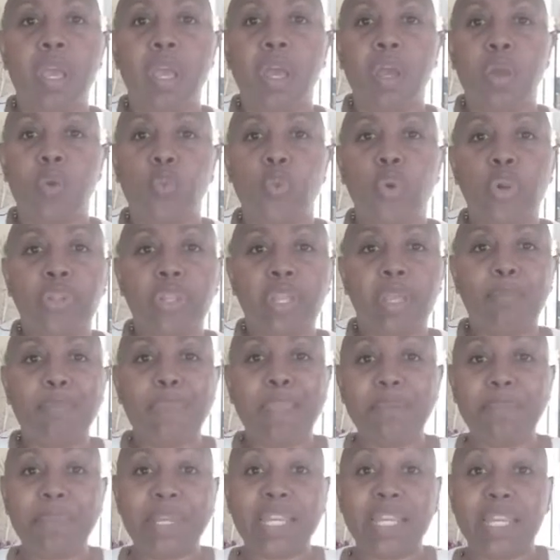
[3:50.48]
were they
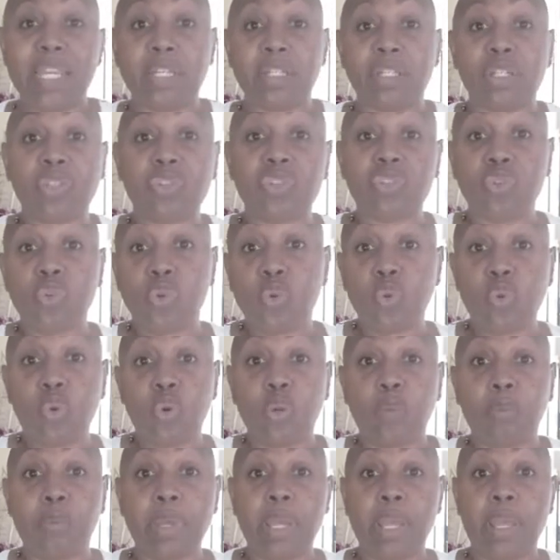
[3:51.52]
maybe in a
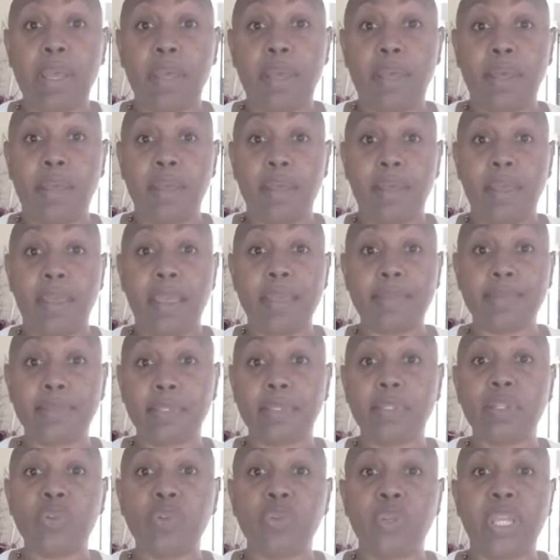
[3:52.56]
storm as a
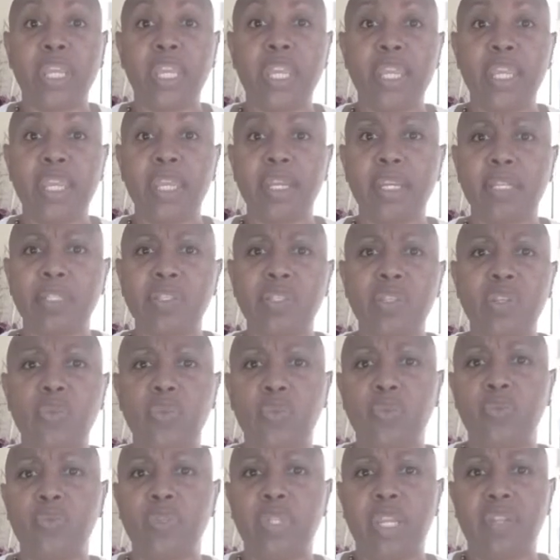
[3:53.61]
little kid, and
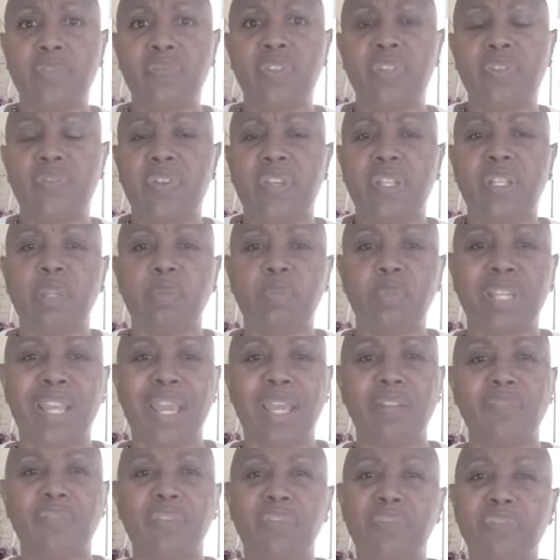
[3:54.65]
so they've developed
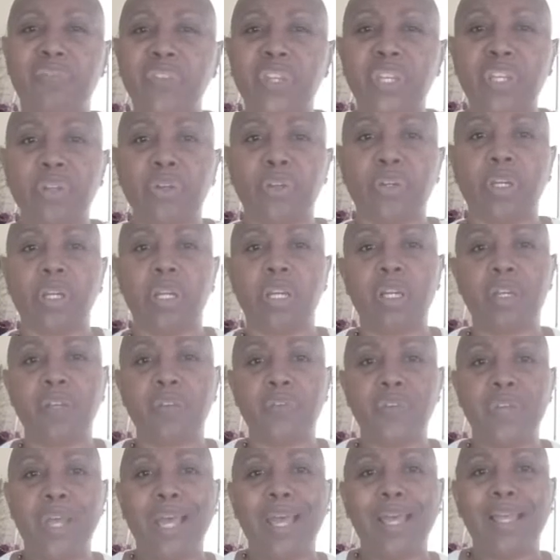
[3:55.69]
kind of a fear of
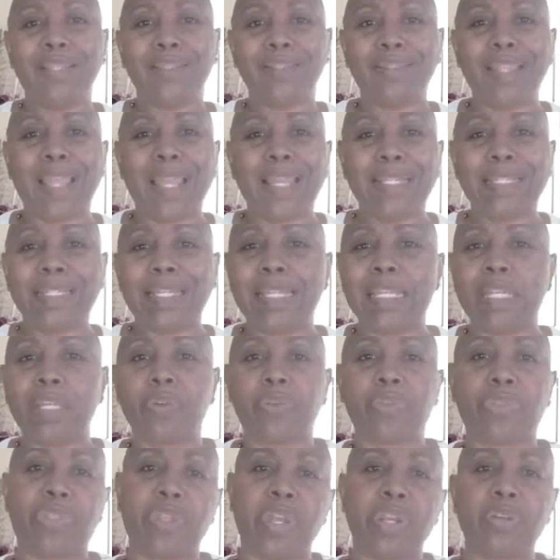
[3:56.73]
lightning or
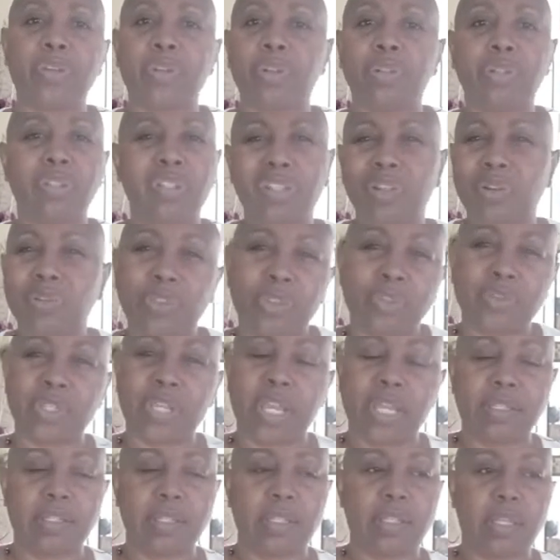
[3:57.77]
thunder, those
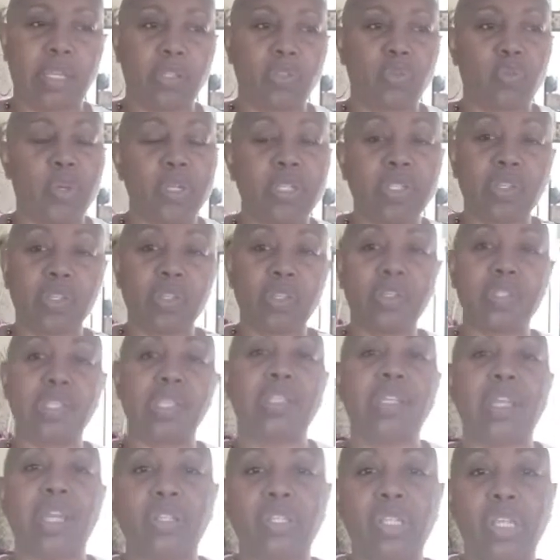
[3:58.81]
kinds of things, right? So you sit
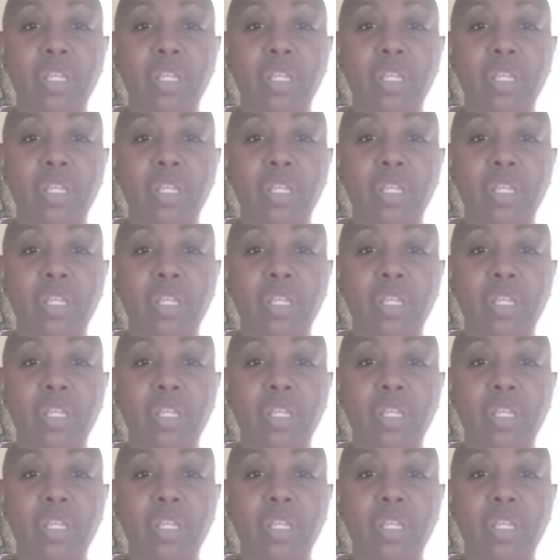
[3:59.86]
down, you